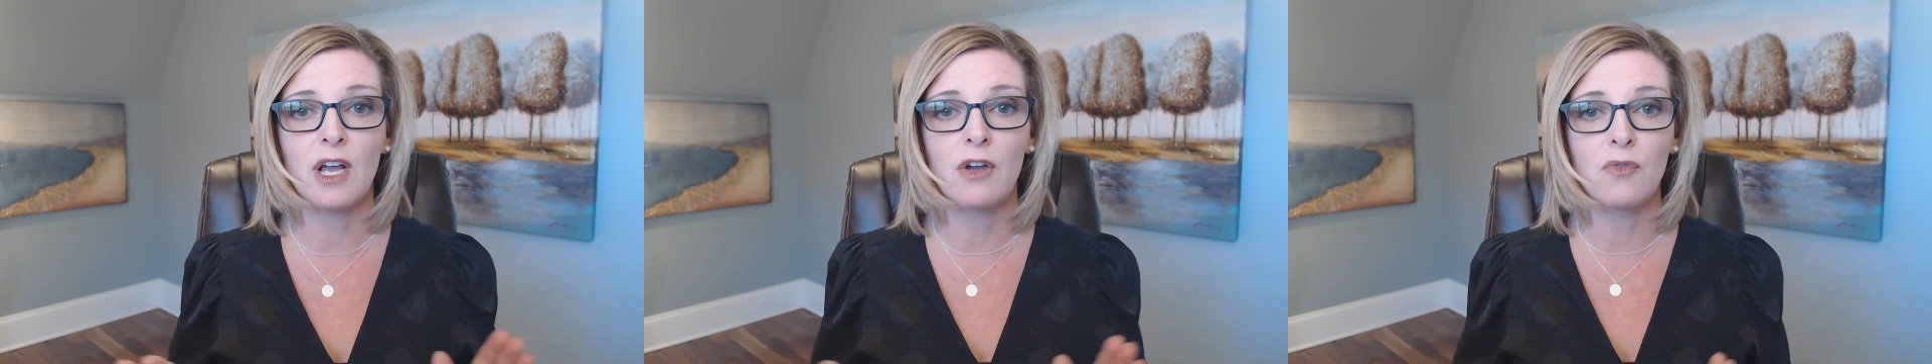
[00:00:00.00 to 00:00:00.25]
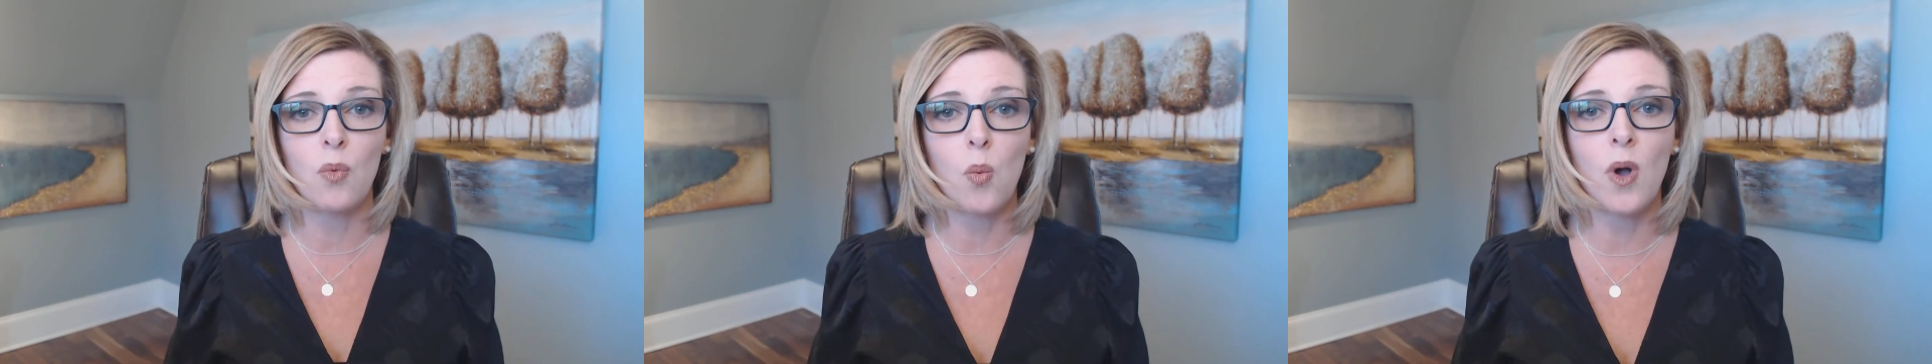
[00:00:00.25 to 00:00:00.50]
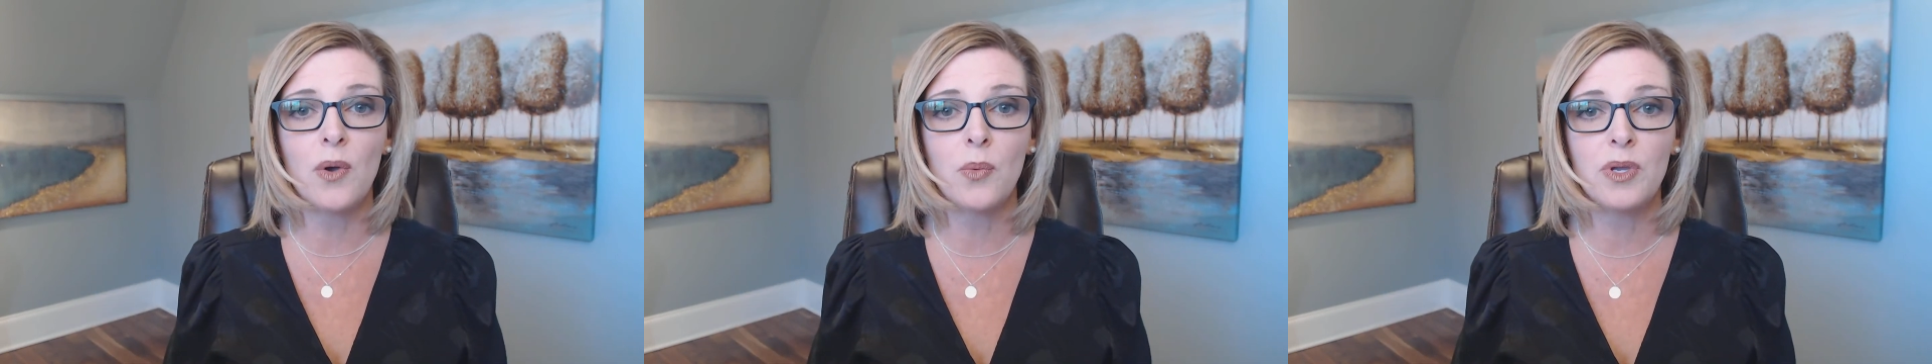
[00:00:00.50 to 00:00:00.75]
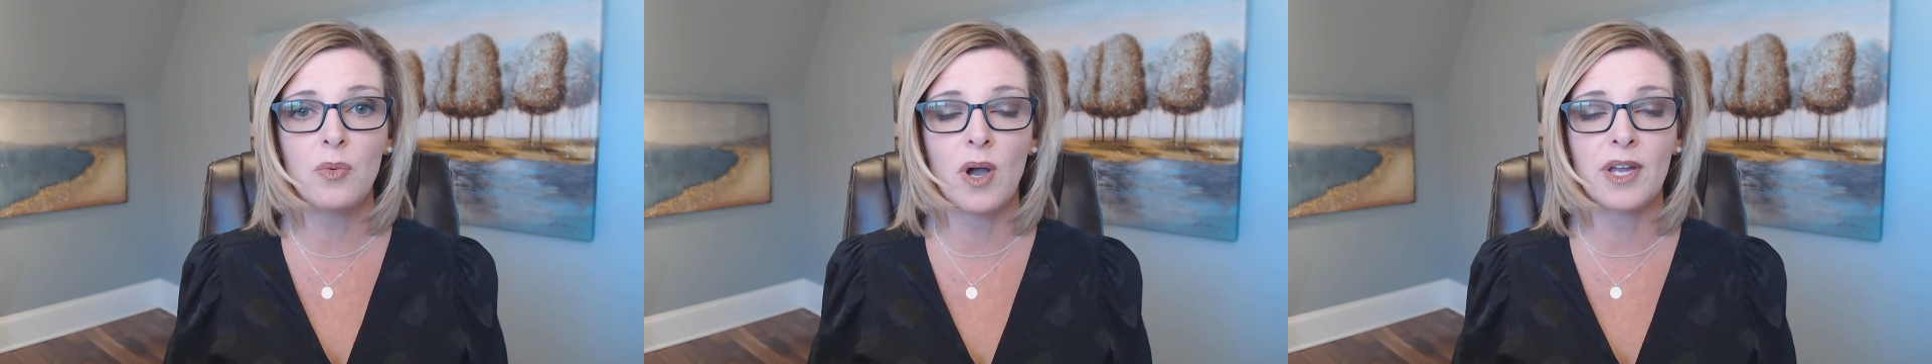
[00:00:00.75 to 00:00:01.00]
of what
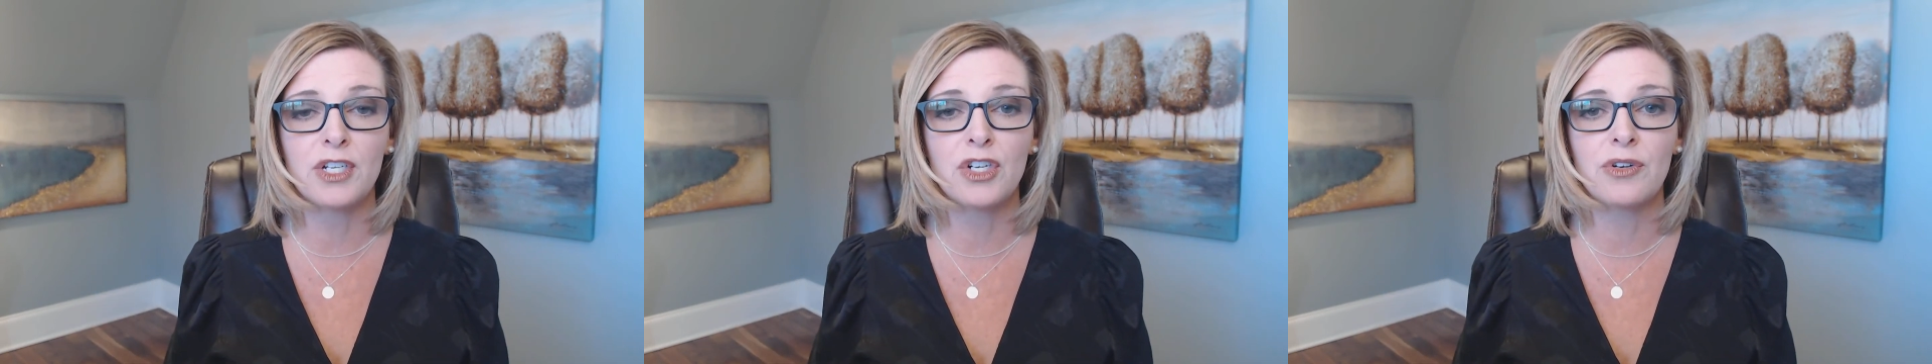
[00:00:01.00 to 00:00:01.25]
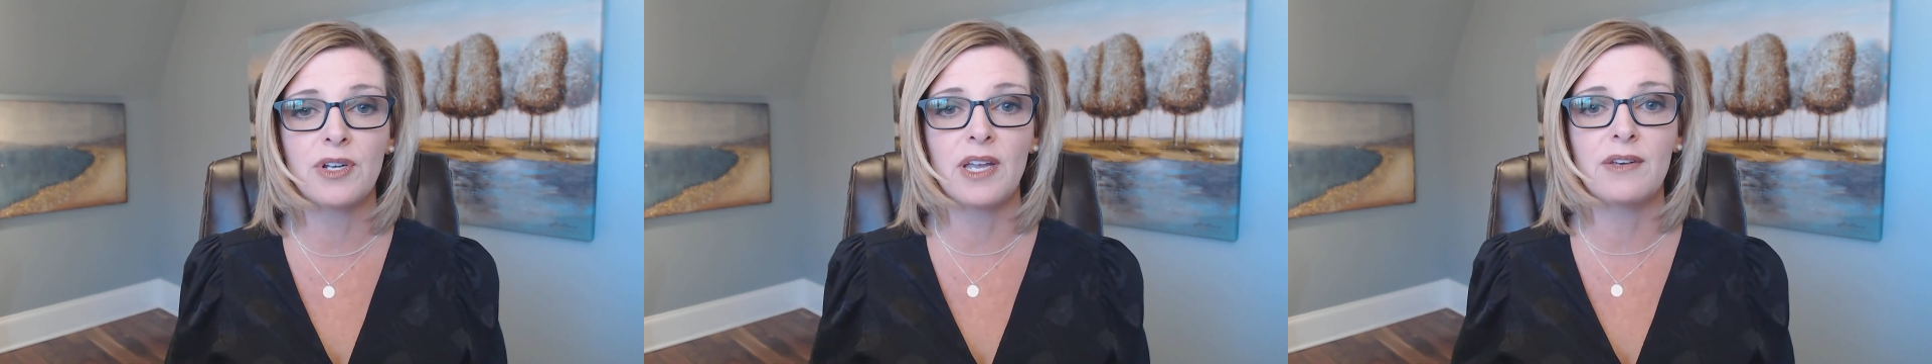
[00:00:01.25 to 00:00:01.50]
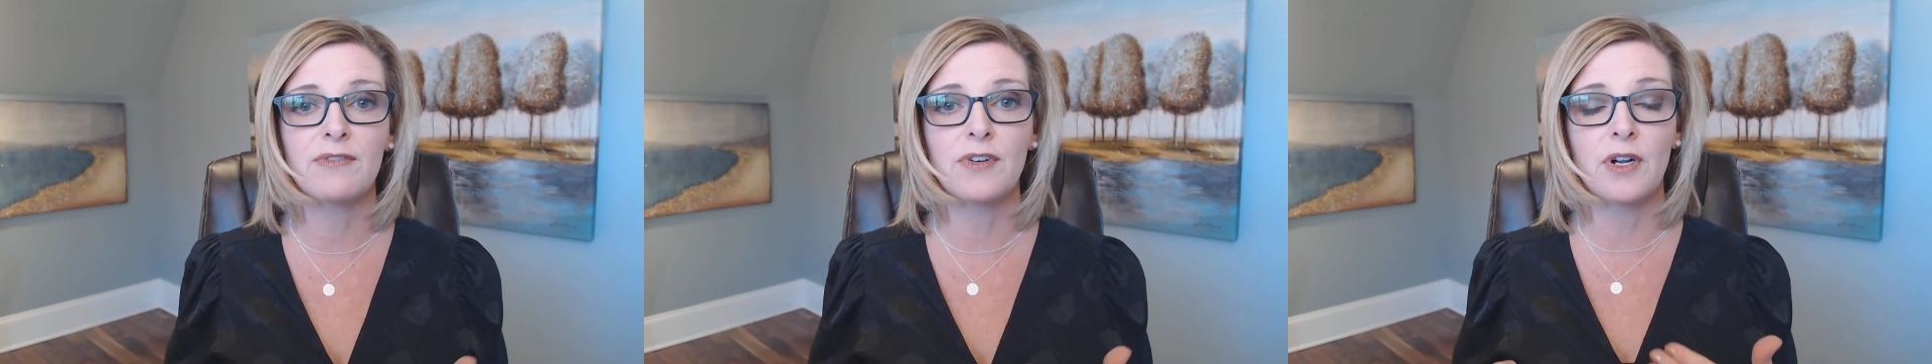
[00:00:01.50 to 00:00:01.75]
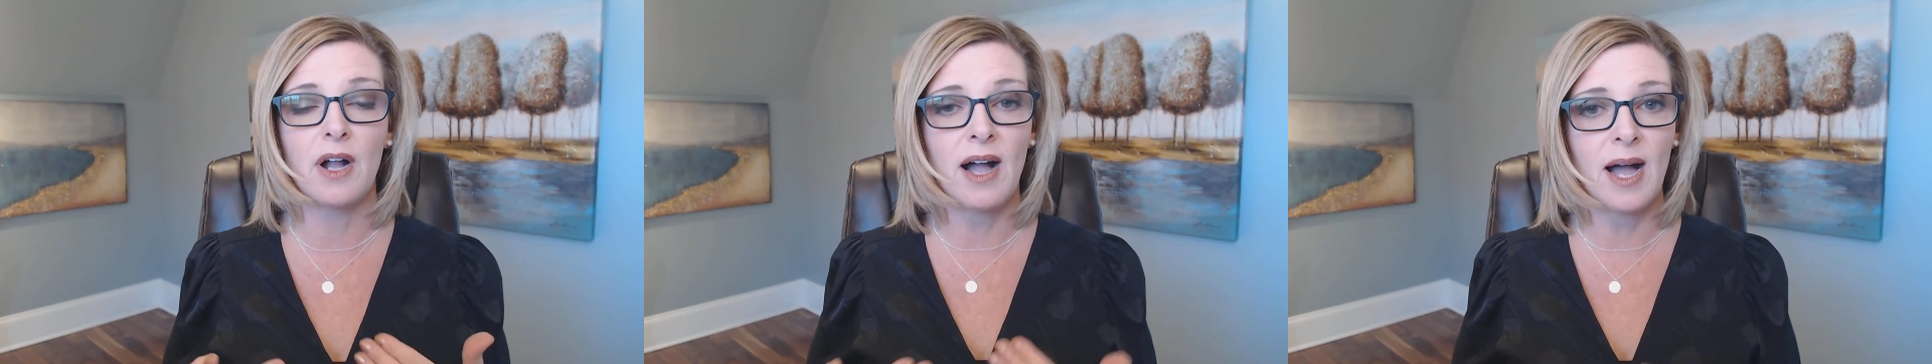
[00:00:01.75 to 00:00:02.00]
we want to create
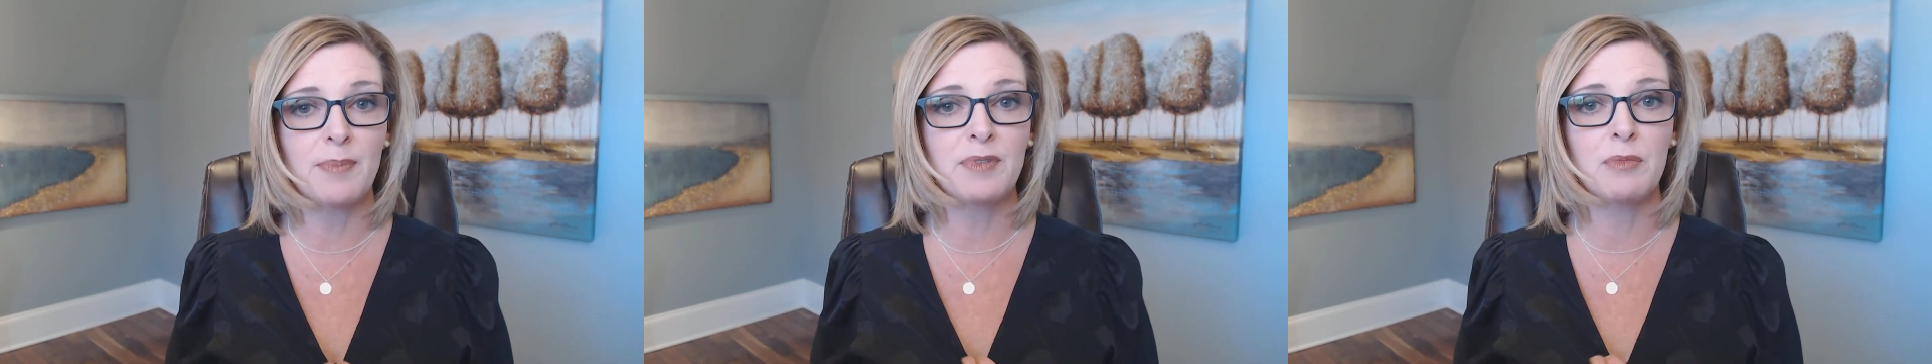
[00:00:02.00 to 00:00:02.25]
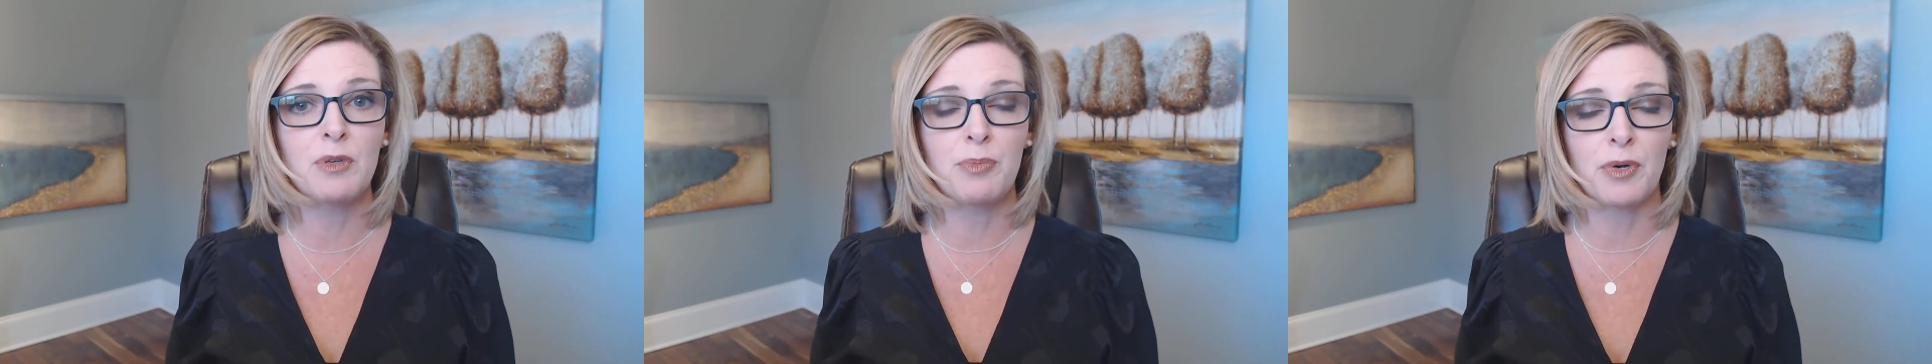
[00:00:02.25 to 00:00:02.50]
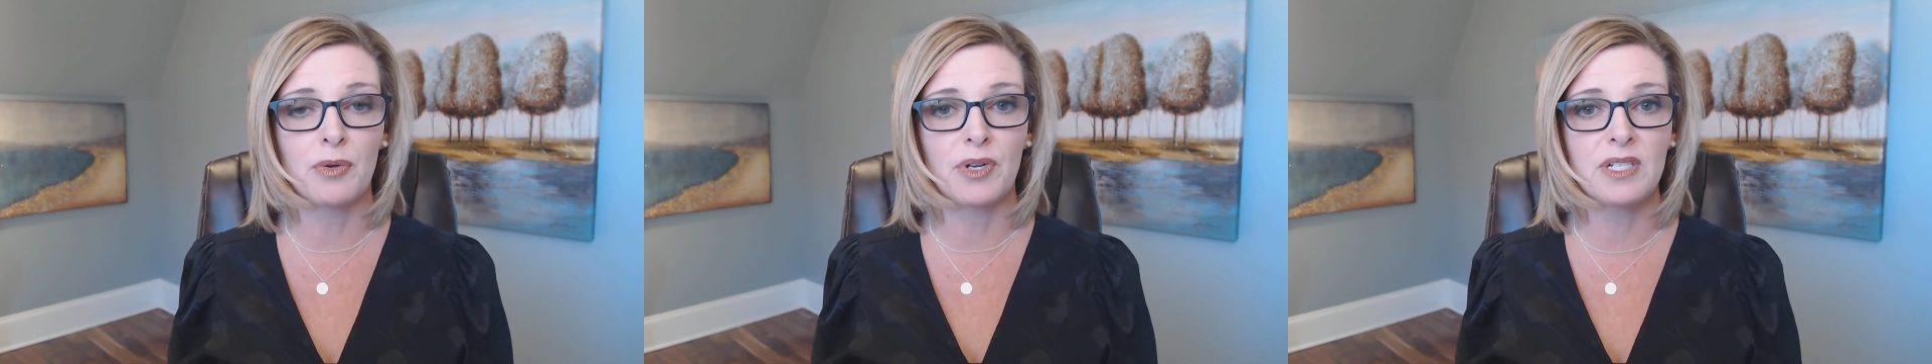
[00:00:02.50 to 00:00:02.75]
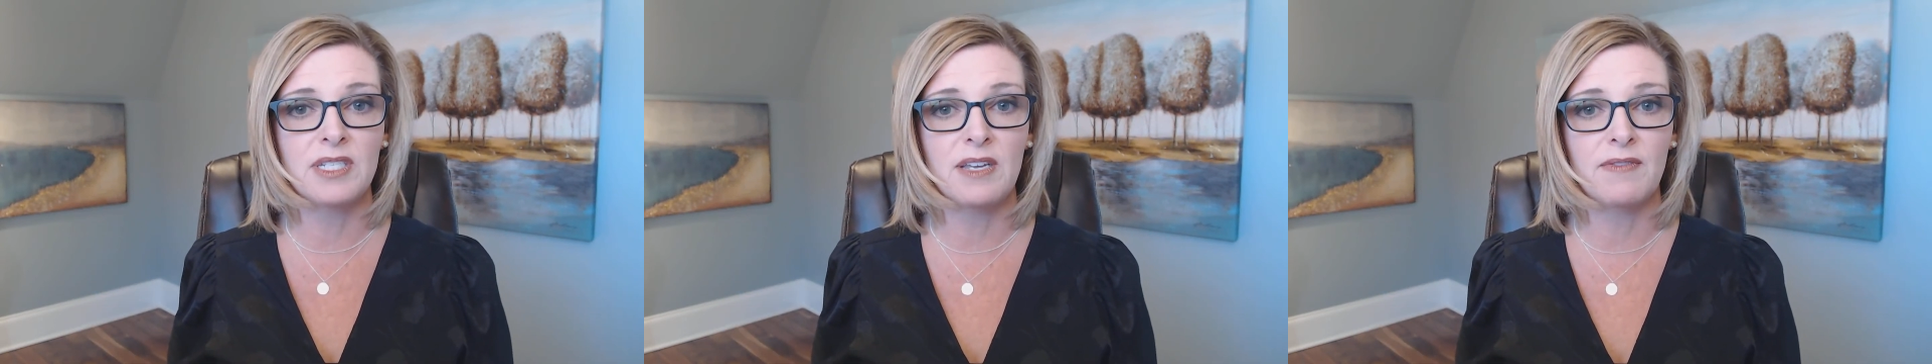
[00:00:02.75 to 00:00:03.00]
for optimal
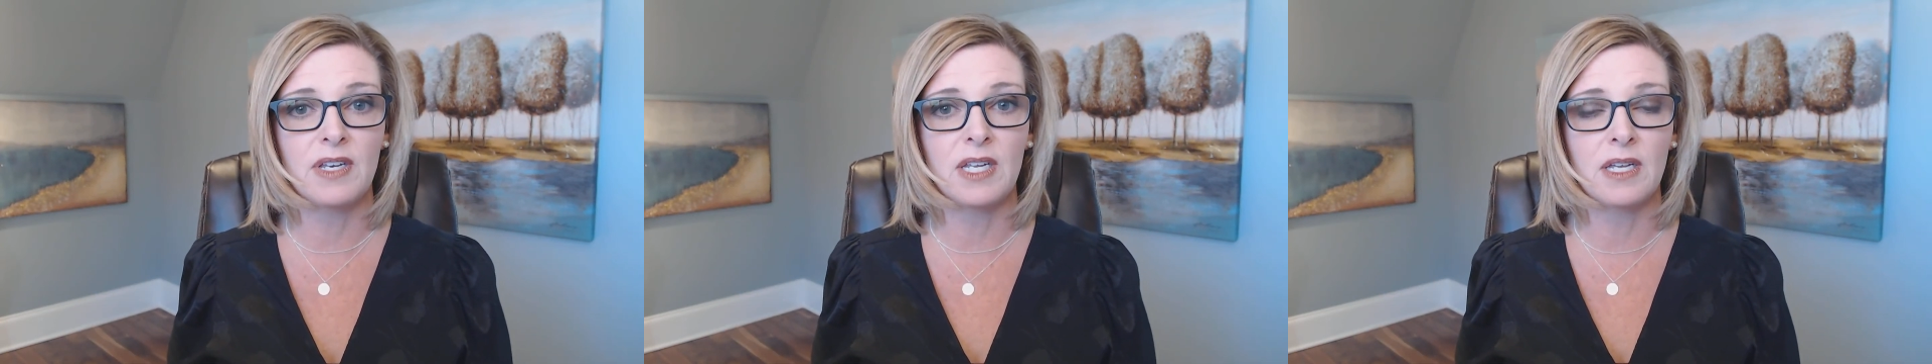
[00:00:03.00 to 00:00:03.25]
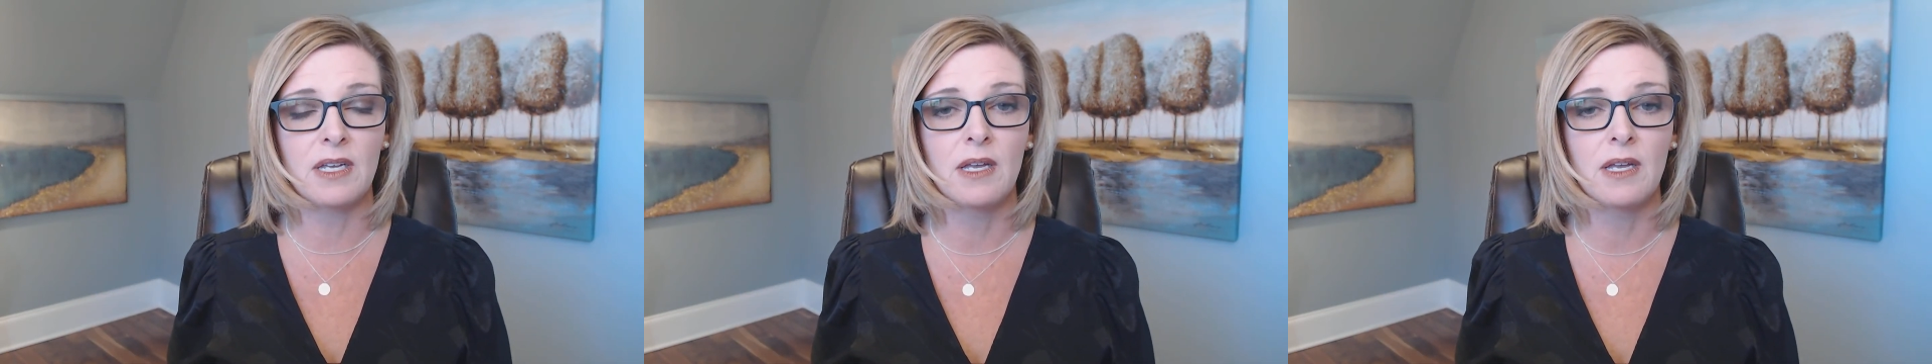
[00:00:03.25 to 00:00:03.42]
productivity.